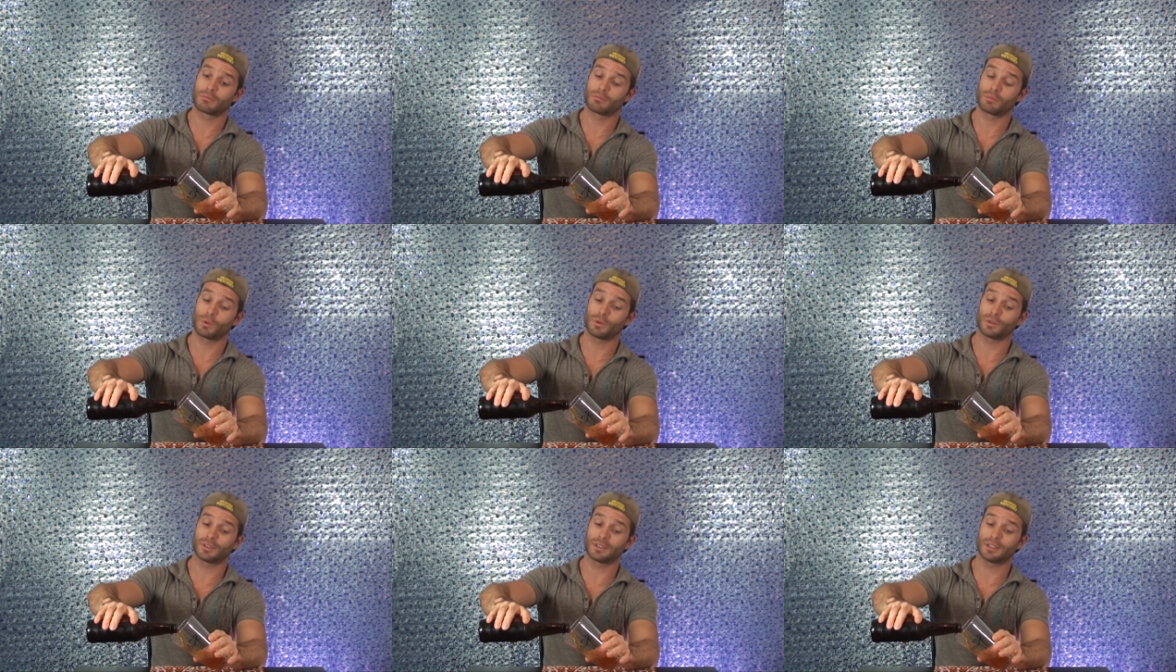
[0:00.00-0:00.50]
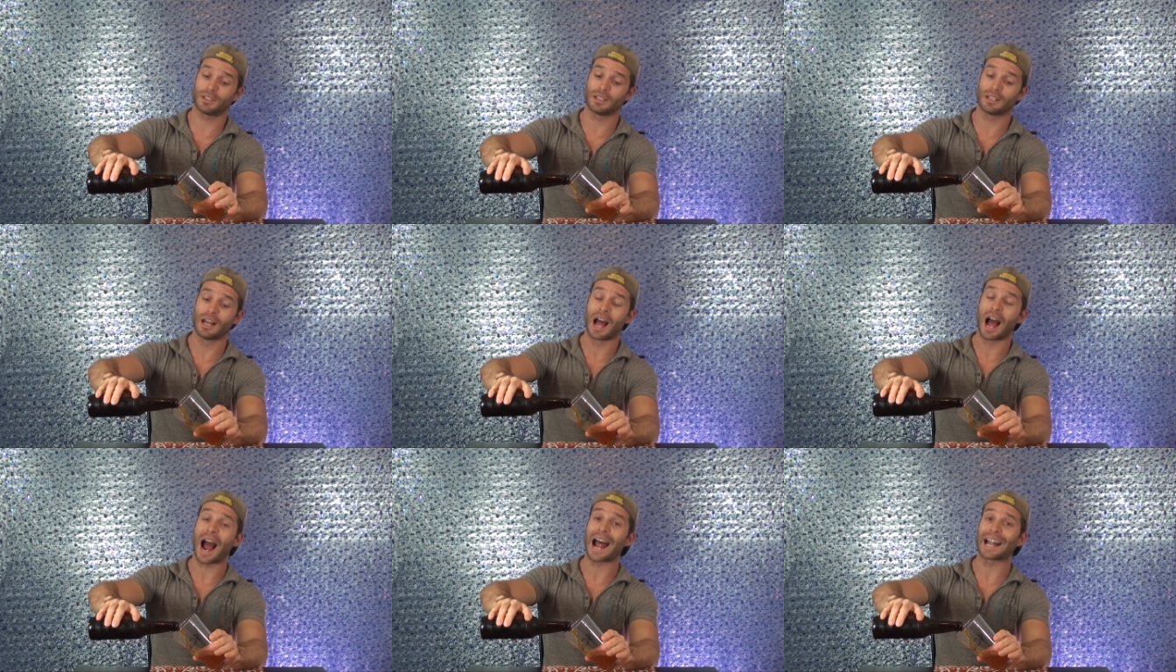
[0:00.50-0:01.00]
we'll
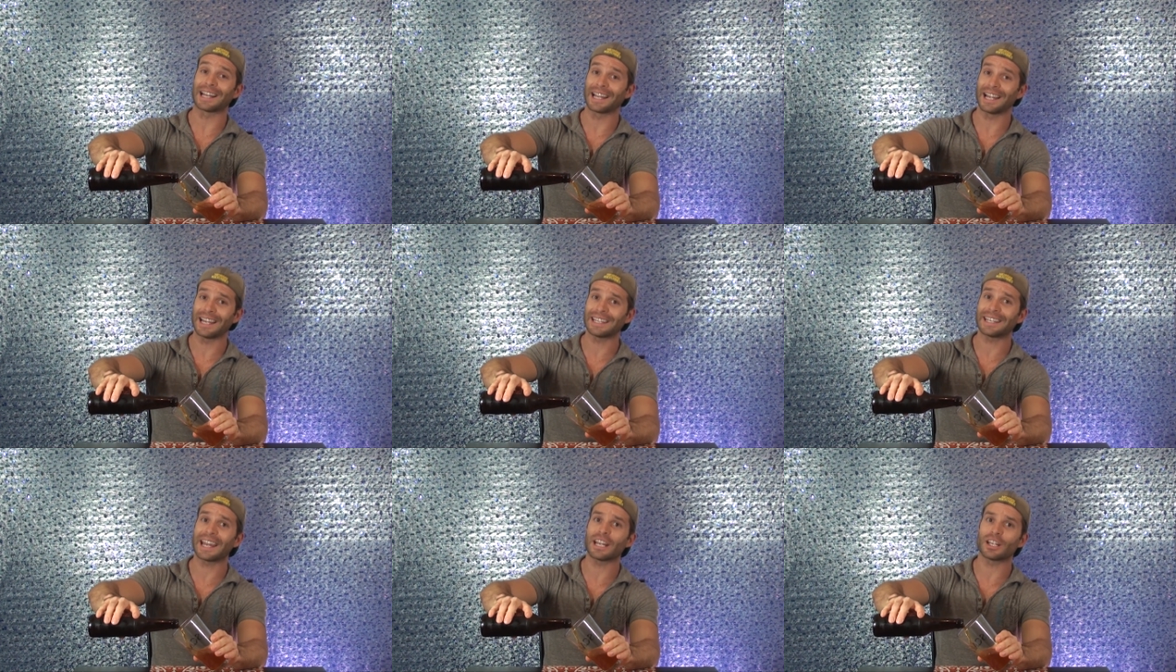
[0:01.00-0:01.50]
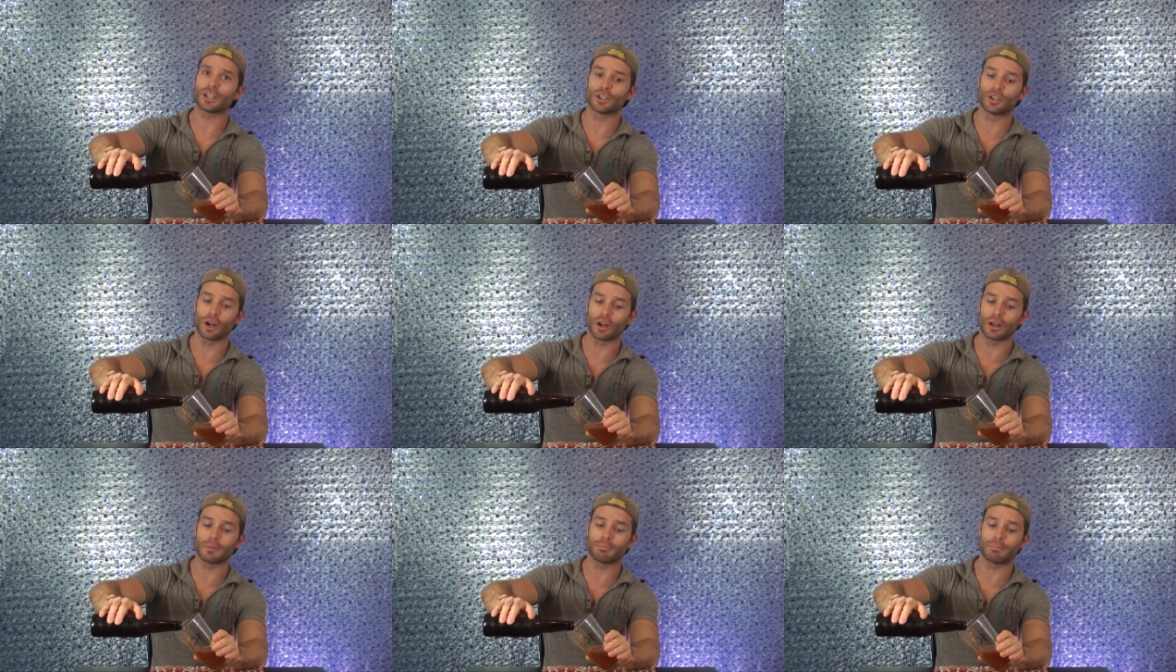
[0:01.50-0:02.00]
see. I like a
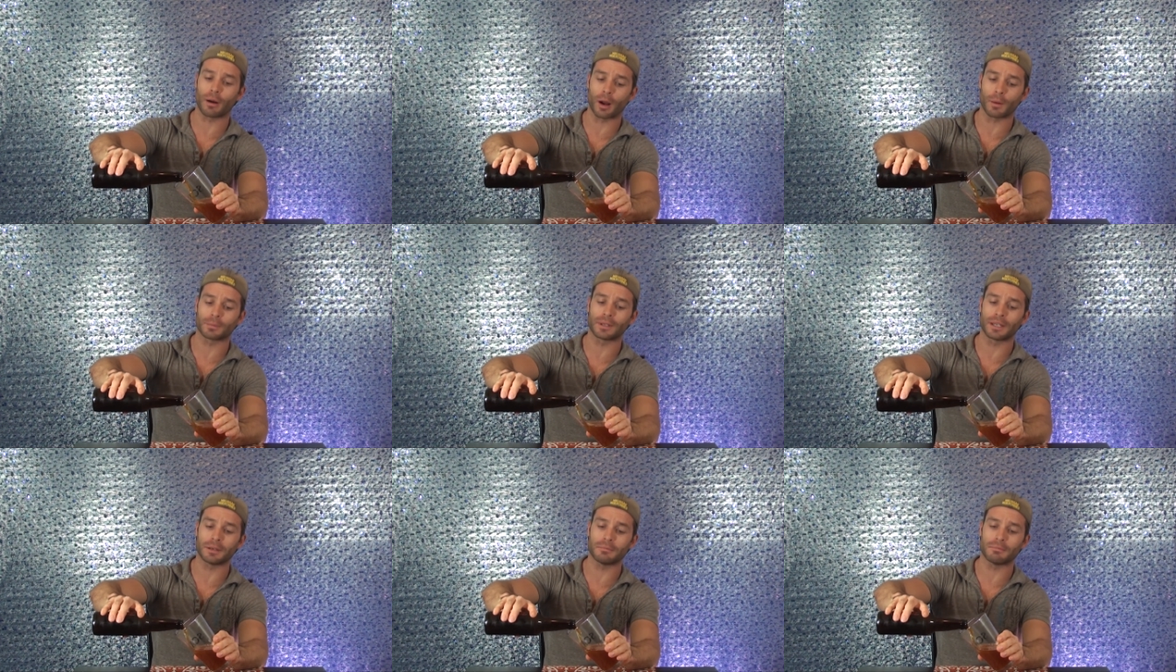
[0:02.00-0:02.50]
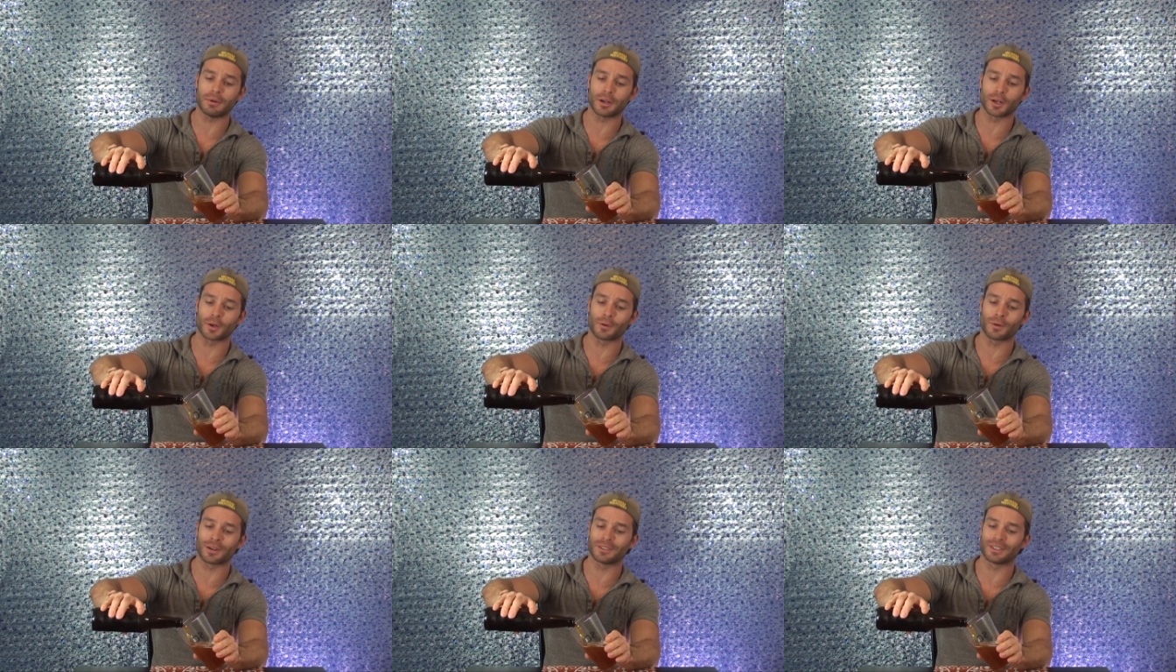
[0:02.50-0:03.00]
good pumpkin
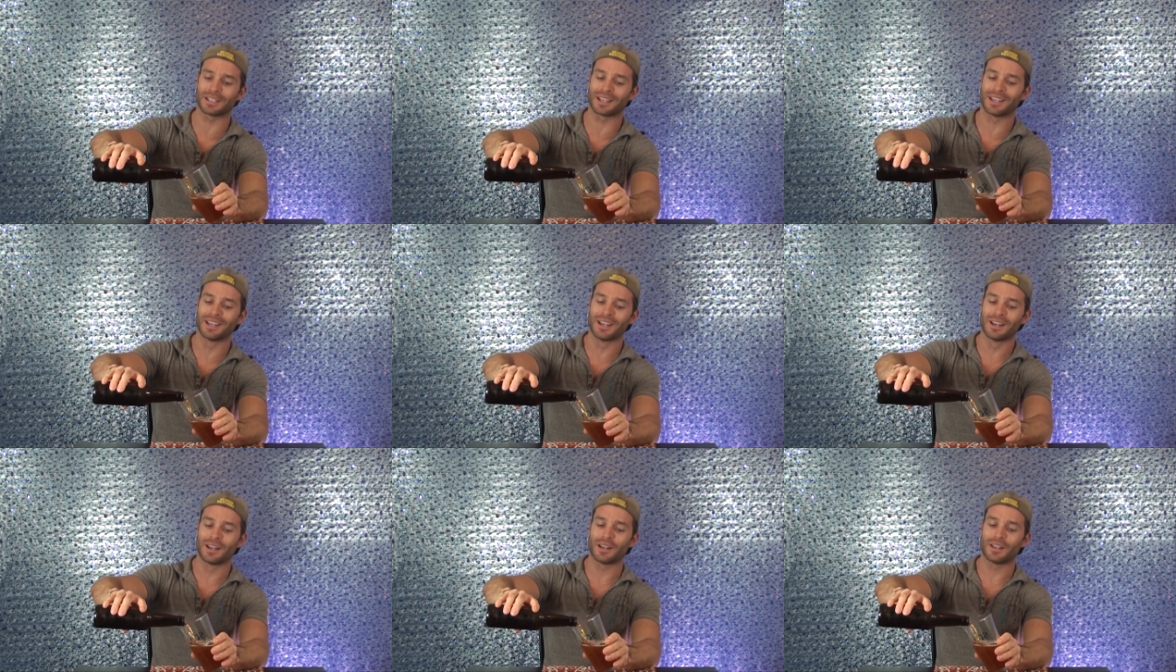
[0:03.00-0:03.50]
beer when the